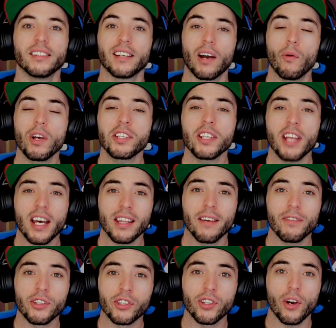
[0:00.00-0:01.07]
Now, wasn't that
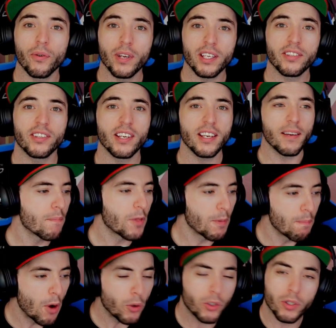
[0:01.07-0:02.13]
level so easy? The
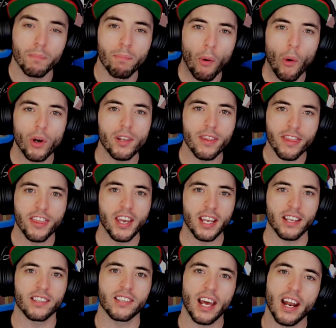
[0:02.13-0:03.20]
most important thing
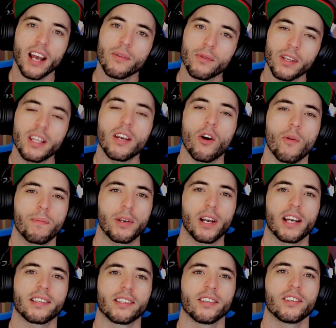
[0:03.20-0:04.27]
is that I really hope you
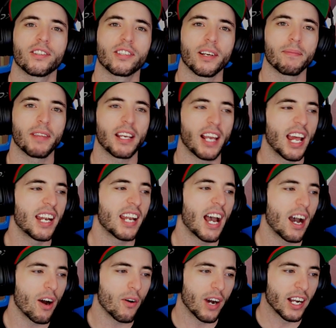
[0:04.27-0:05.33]
guys learned something. And
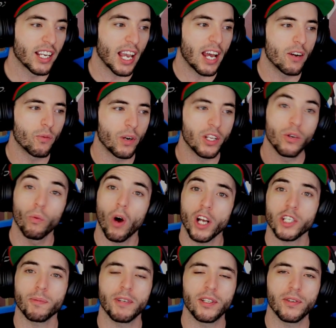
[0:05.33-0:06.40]
now, again, when you
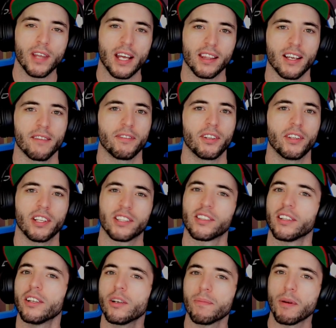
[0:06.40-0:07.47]
watch me do that level, it's a
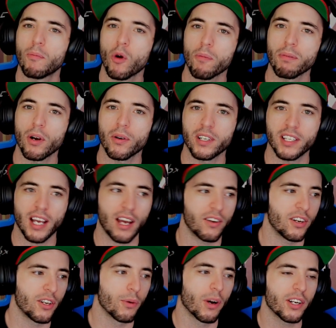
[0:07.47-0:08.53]
little bit more broken down
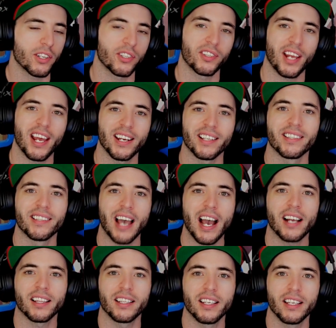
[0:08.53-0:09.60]
and you understand
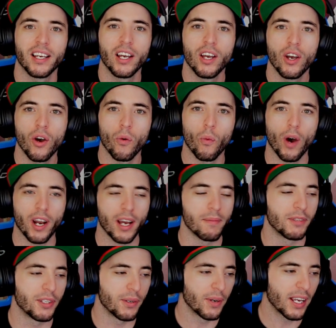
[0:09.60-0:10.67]
exactly what I'm
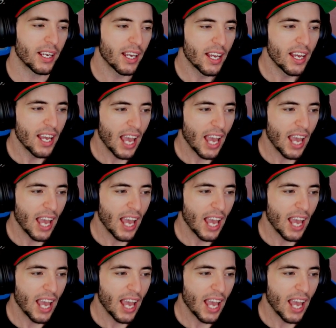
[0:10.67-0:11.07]
doing.